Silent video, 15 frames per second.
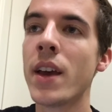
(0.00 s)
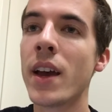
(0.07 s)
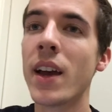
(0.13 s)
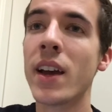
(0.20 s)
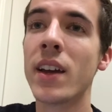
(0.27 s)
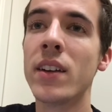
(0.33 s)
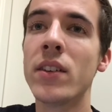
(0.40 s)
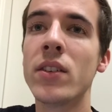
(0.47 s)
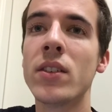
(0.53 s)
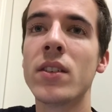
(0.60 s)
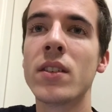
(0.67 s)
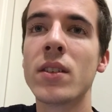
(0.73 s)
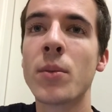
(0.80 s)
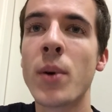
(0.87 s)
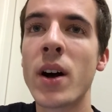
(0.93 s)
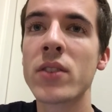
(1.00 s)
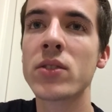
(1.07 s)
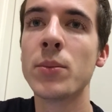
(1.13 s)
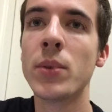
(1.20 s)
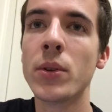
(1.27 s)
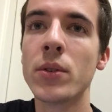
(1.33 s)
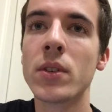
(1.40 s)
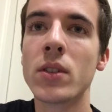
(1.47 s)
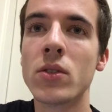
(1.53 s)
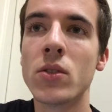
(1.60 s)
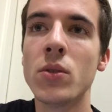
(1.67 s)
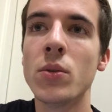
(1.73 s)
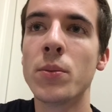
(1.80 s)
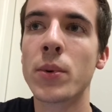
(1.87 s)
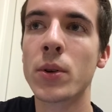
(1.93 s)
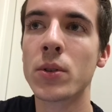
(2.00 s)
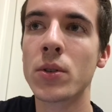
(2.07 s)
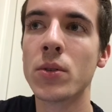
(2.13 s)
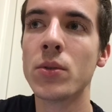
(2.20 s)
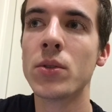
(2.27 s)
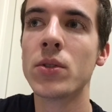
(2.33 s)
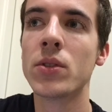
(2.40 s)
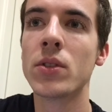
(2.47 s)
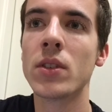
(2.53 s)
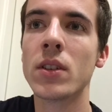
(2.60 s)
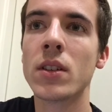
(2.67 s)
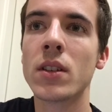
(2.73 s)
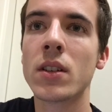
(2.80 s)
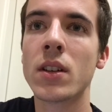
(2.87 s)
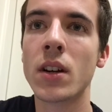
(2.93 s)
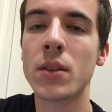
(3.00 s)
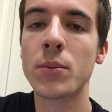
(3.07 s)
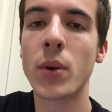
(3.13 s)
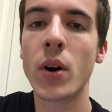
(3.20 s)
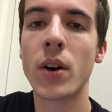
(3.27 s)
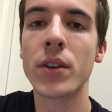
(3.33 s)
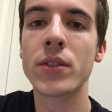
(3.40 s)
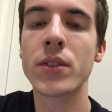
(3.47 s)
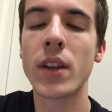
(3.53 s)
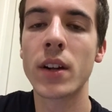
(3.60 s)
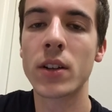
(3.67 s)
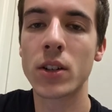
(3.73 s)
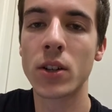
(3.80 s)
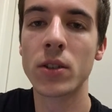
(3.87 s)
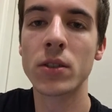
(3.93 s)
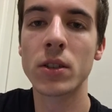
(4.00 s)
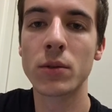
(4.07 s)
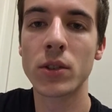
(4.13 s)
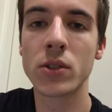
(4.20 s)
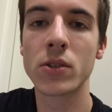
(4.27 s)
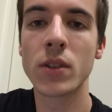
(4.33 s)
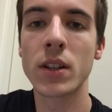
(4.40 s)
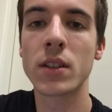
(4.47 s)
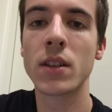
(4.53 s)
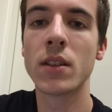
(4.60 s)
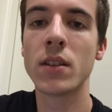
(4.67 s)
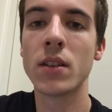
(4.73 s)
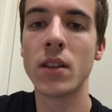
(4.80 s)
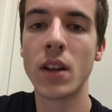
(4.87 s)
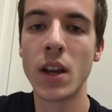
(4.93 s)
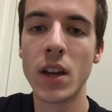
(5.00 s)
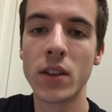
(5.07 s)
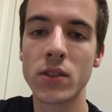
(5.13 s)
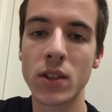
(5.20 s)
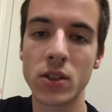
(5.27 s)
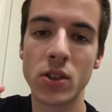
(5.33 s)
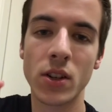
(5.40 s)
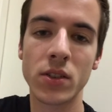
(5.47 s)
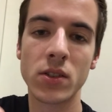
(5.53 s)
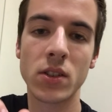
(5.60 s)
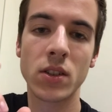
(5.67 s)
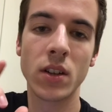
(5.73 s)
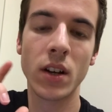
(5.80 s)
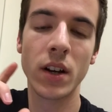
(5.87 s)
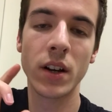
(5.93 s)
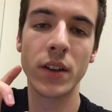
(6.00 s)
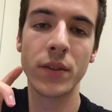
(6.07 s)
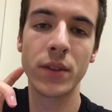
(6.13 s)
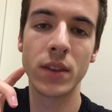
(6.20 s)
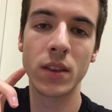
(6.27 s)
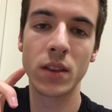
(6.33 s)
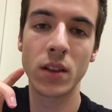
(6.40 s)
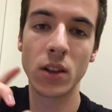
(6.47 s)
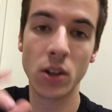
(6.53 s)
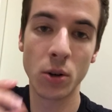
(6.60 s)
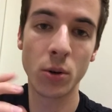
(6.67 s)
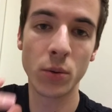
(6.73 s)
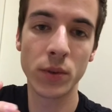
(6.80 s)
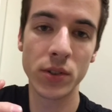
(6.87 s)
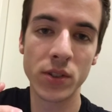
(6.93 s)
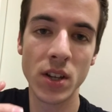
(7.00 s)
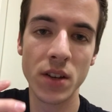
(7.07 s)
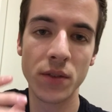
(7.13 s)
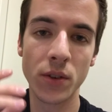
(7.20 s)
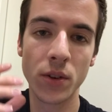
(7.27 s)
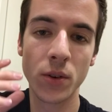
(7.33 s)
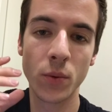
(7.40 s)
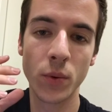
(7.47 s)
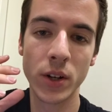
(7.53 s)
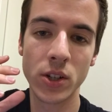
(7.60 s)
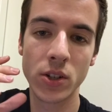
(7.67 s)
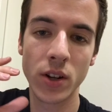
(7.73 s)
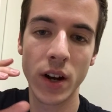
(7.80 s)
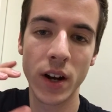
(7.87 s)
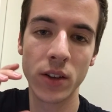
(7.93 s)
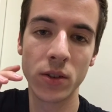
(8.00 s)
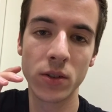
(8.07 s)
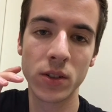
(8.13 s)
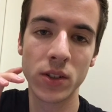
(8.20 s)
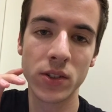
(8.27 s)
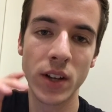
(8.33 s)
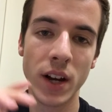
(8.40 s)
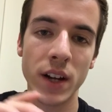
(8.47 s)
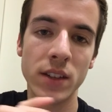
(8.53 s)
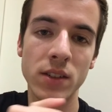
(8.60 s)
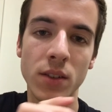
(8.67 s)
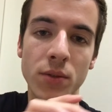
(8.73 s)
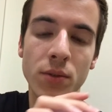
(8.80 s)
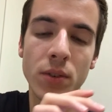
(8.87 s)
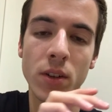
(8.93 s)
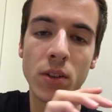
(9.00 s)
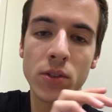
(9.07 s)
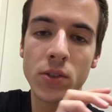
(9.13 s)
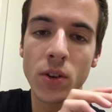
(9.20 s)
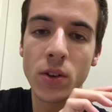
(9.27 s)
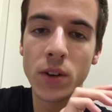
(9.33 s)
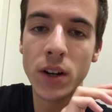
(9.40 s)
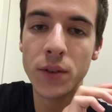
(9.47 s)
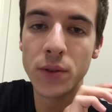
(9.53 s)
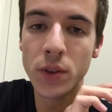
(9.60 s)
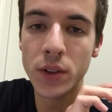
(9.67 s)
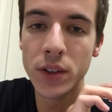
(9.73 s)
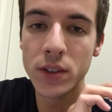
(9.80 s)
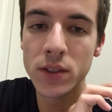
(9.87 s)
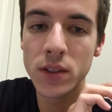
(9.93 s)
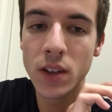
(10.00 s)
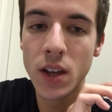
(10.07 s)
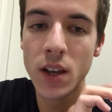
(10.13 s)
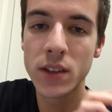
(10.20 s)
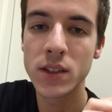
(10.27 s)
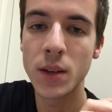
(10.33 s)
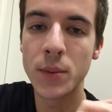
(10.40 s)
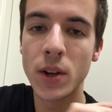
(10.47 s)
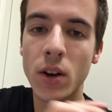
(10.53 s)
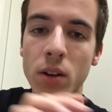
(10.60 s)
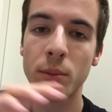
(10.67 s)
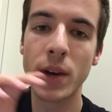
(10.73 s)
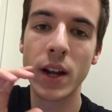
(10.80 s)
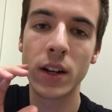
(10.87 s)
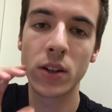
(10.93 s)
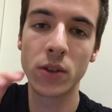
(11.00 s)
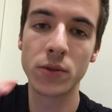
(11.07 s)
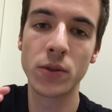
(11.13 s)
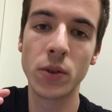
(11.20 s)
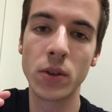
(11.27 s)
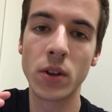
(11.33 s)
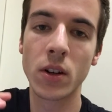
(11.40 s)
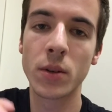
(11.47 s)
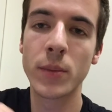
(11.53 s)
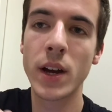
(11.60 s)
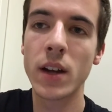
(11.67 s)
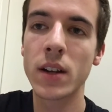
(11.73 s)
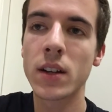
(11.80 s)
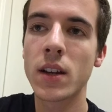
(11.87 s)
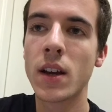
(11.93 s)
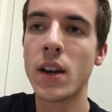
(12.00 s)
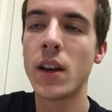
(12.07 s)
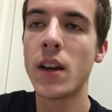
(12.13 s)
and the possibility to produce gun parts that are currently restricted, such as the lower receiver, which either decides if an assault rifle is semi-automatic or fully automatic.